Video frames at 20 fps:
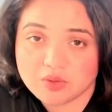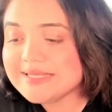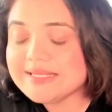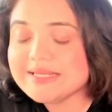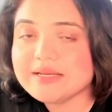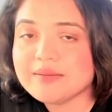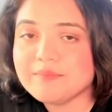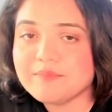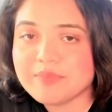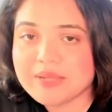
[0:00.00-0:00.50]

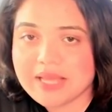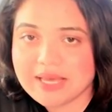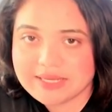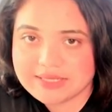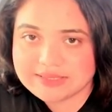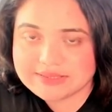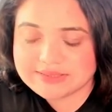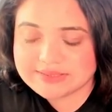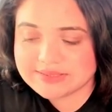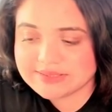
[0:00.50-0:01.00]
Then
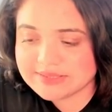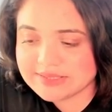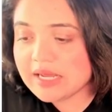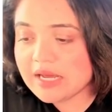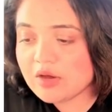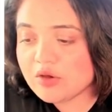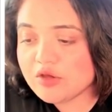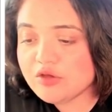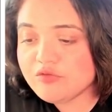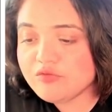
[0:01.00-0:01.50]
compliance.
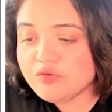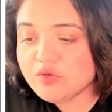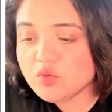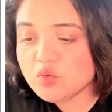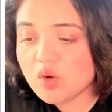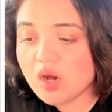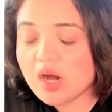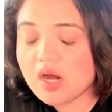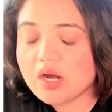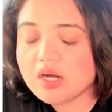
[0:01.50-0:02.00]
Now, if
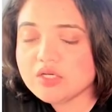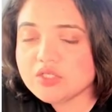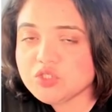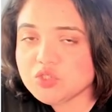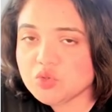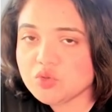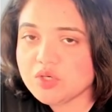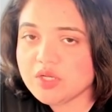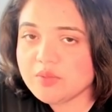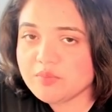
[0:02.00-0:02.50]
you are
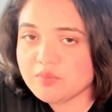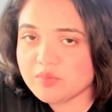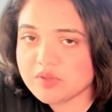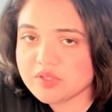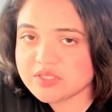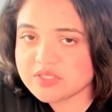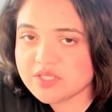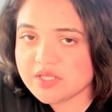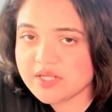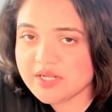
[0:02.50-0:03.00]
storing
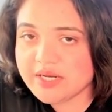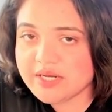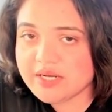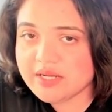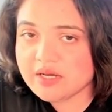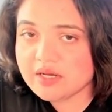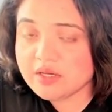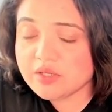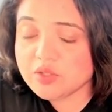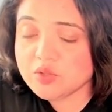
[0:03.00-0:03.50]
personal data,